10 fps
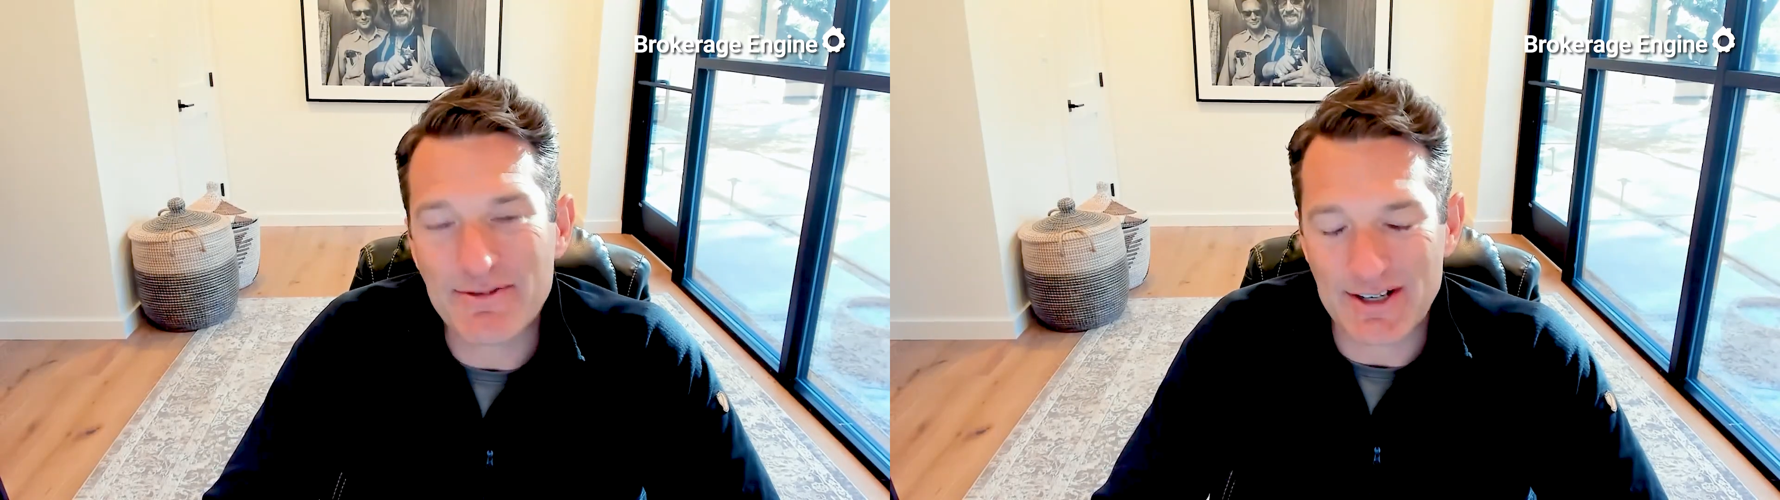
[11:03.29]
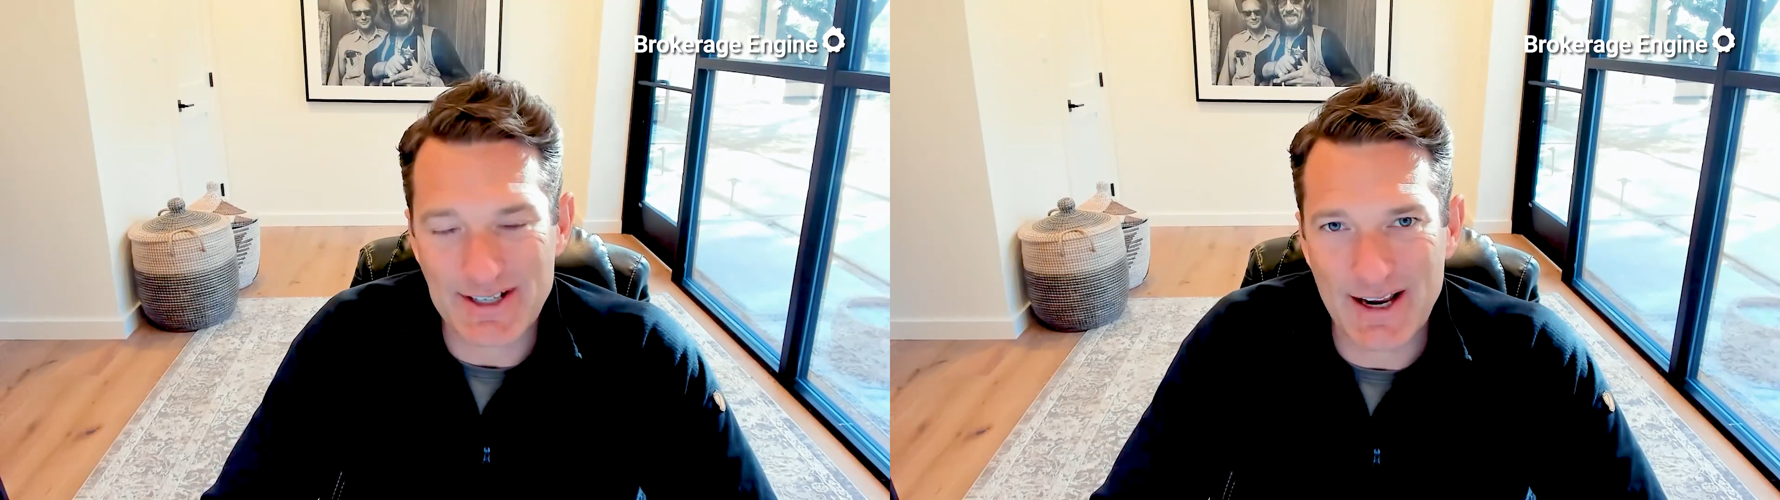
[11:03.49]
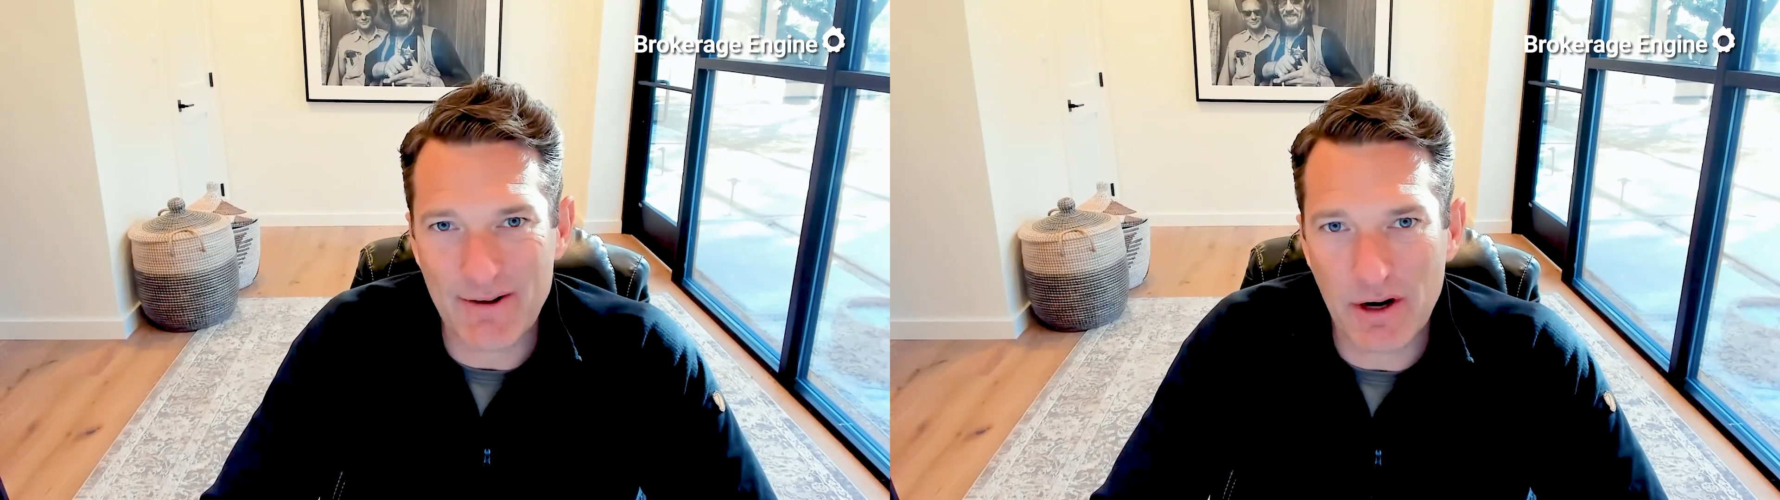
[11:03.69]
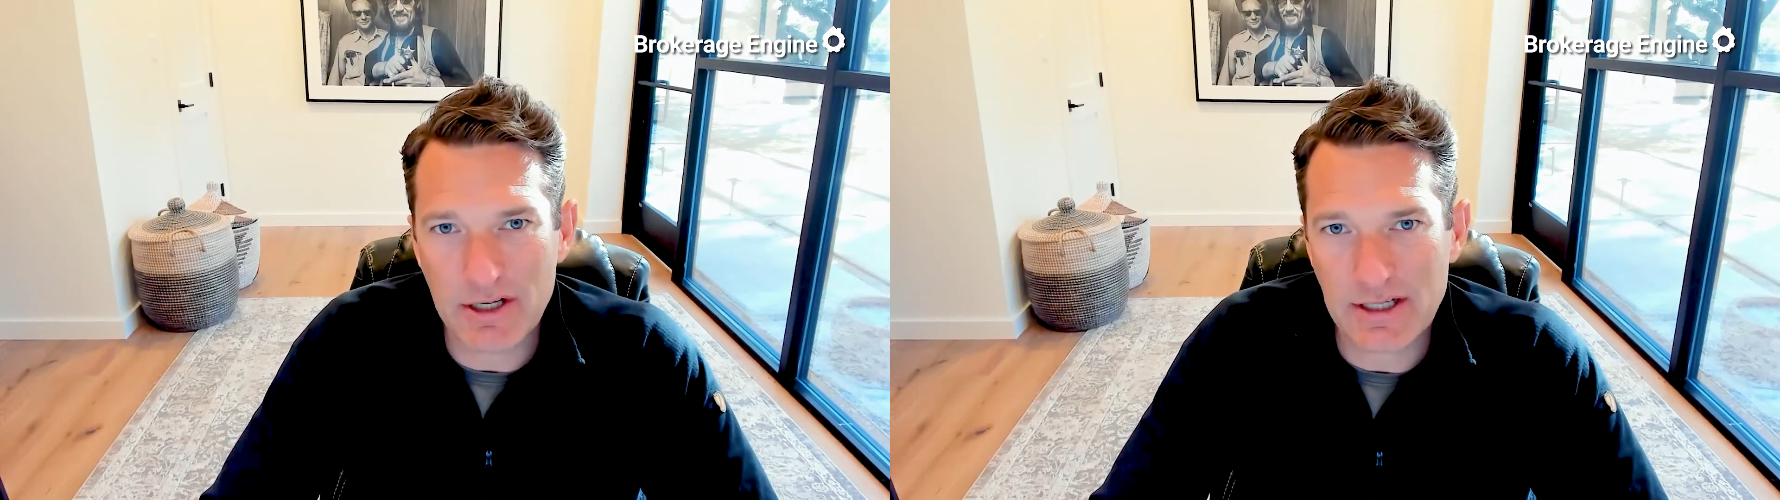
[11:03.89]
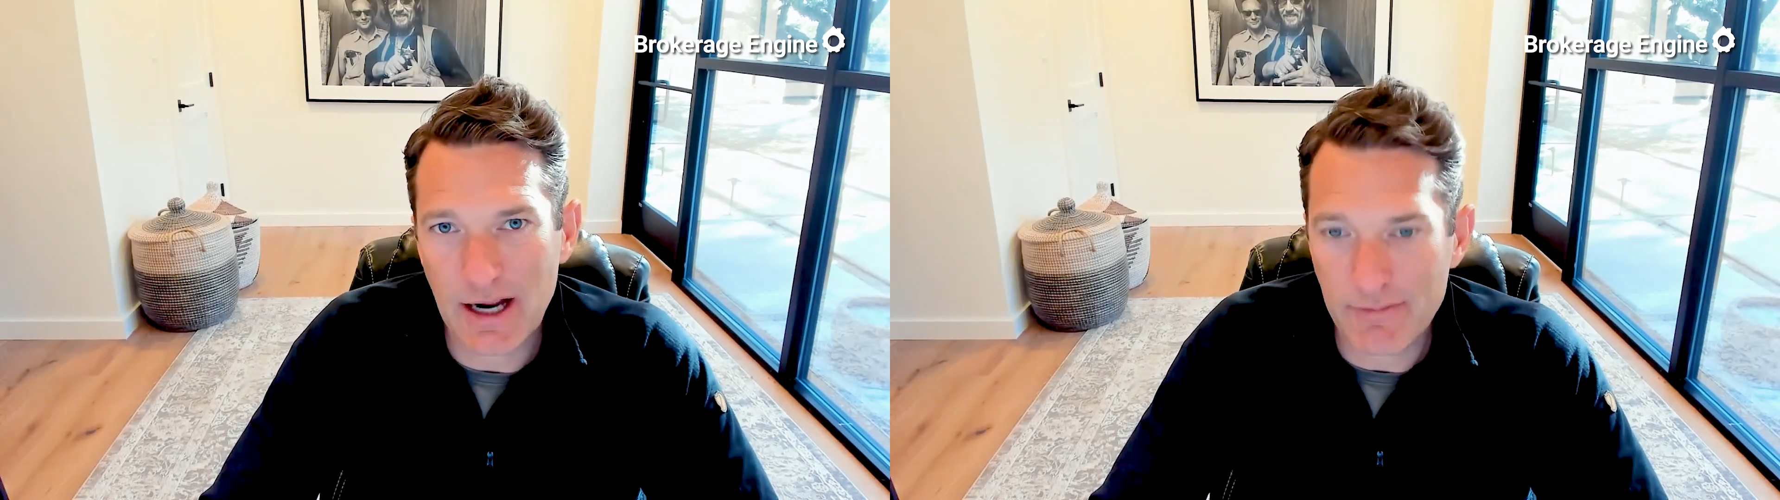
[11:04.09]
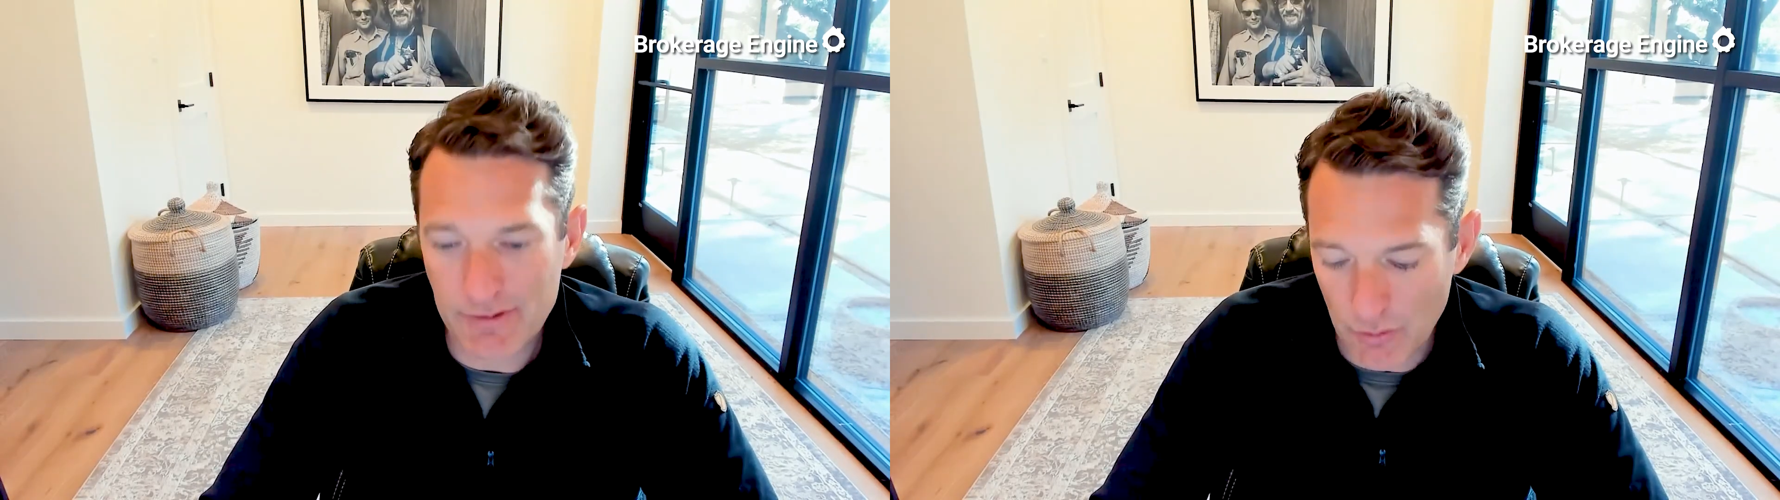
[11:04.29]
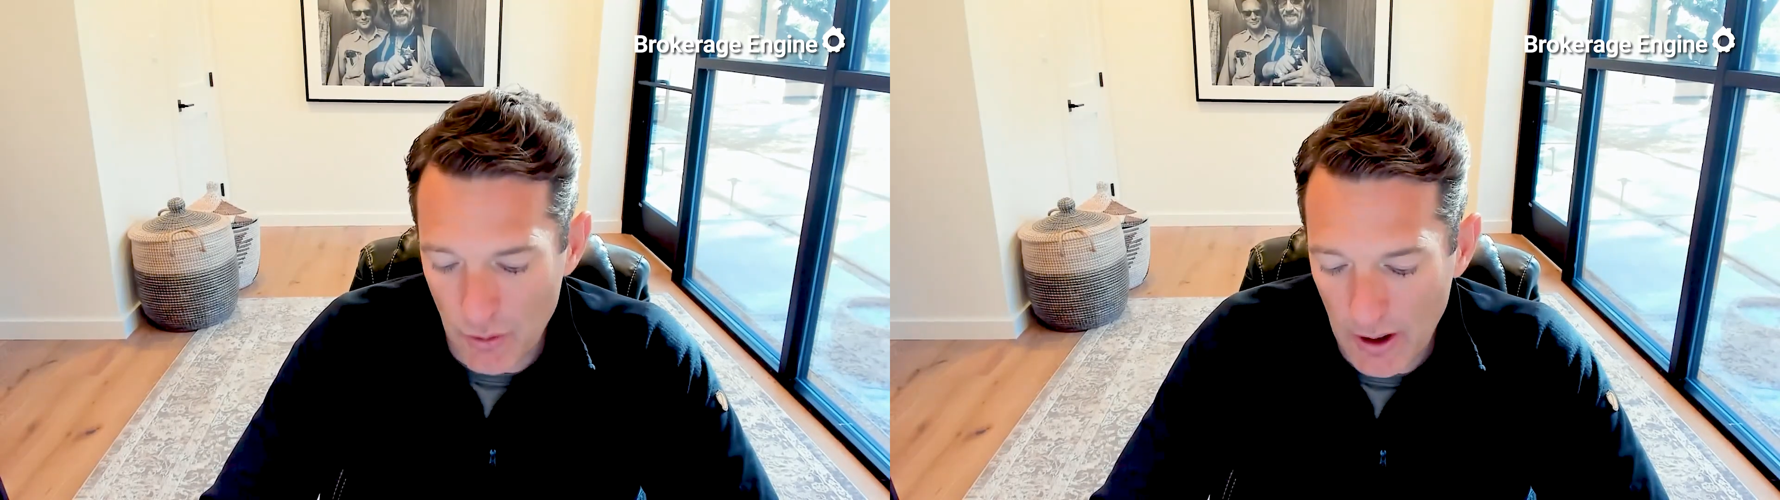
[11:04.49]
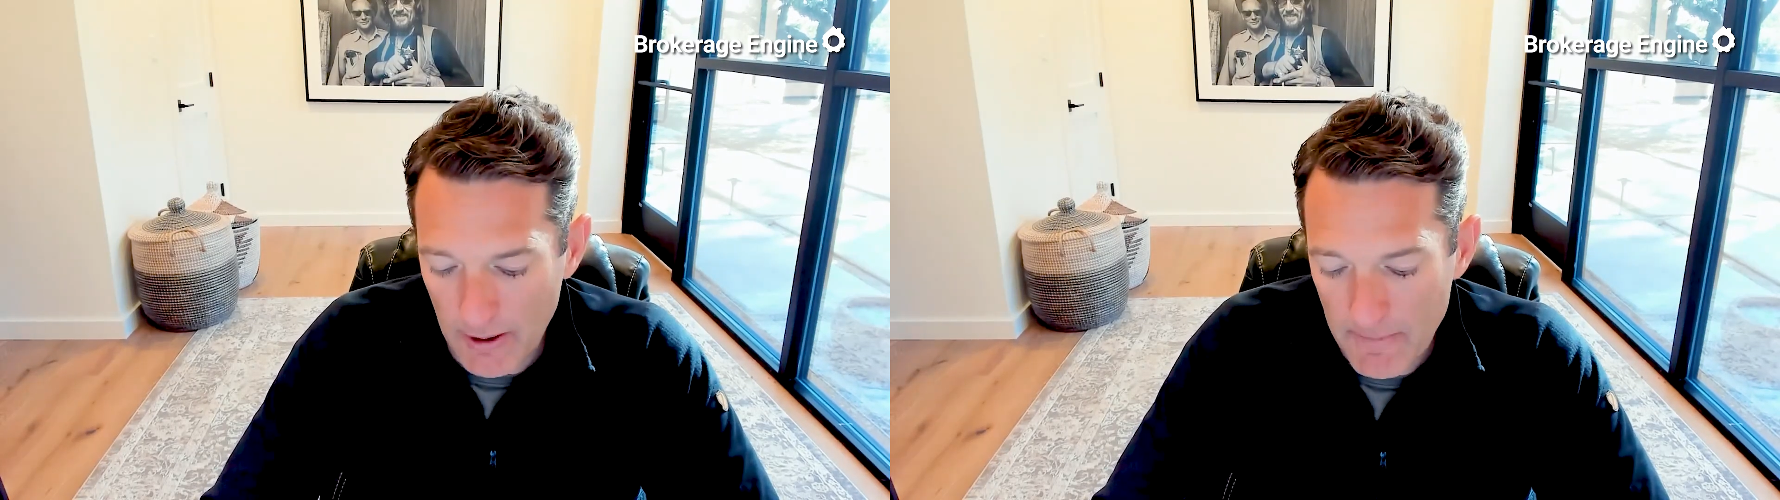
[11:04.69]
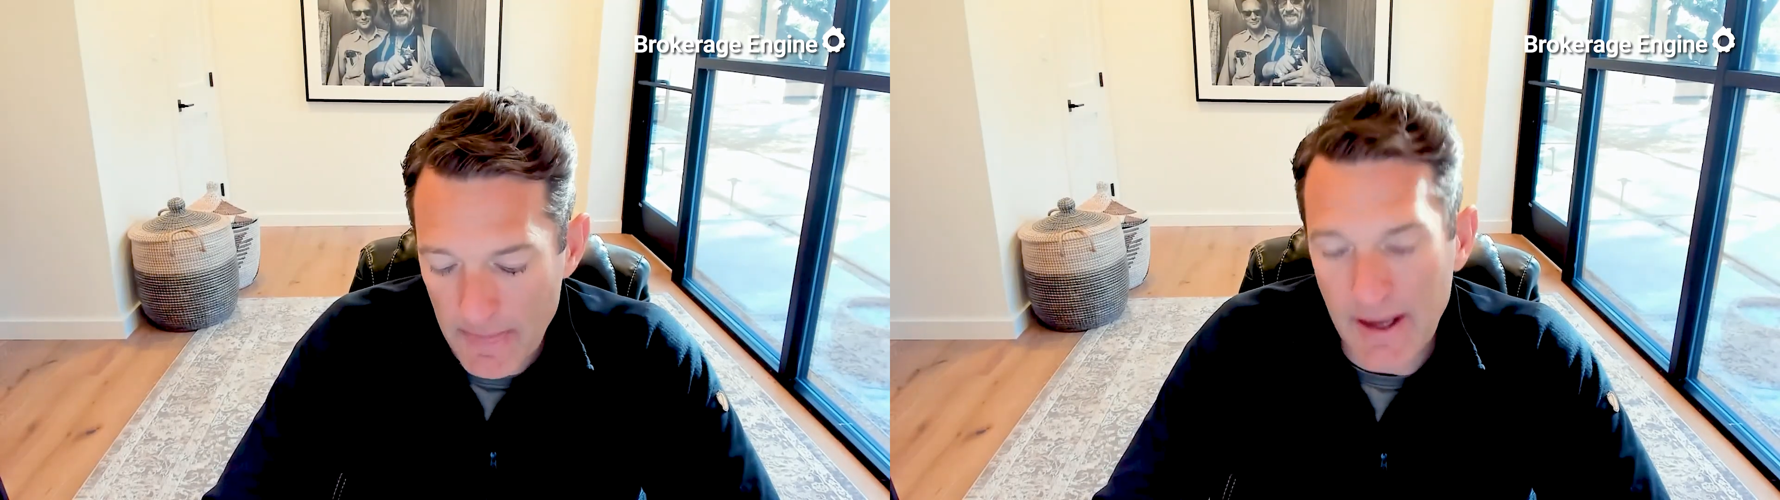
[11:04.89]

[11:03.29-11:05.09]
I'll say it a bunch of times more.